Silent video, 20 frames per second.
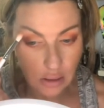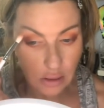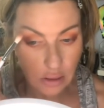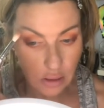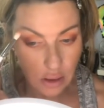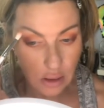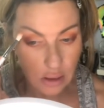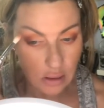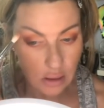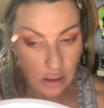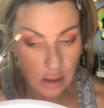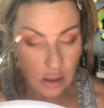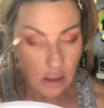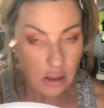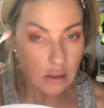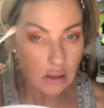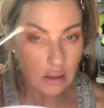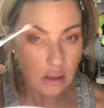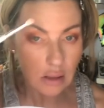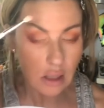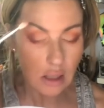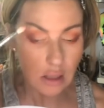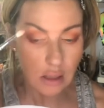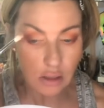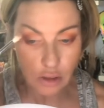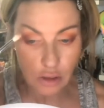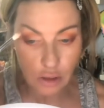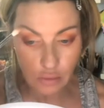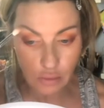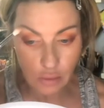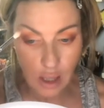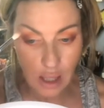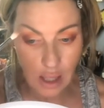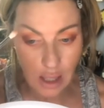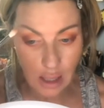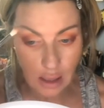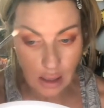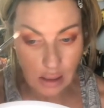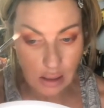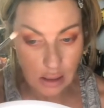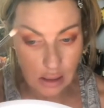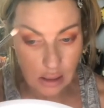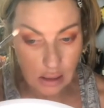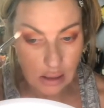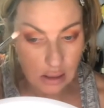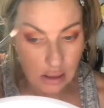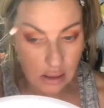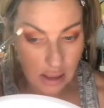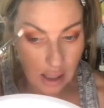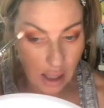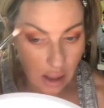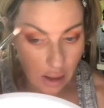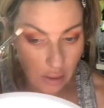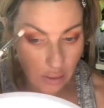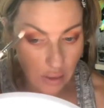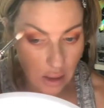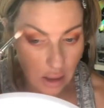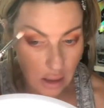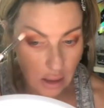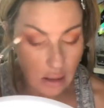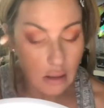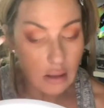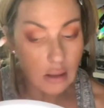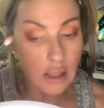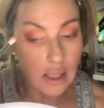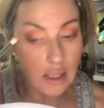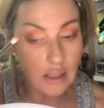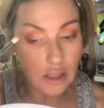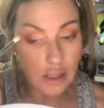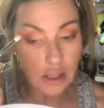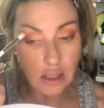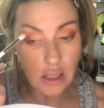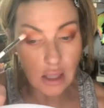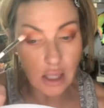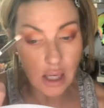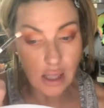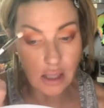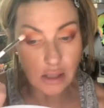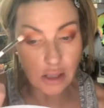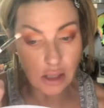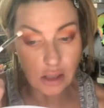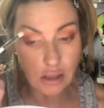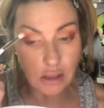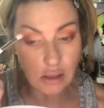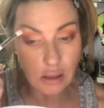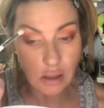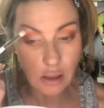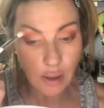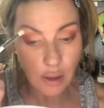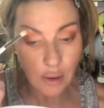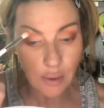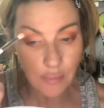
you can just kind of drag this down and it'll catch the edges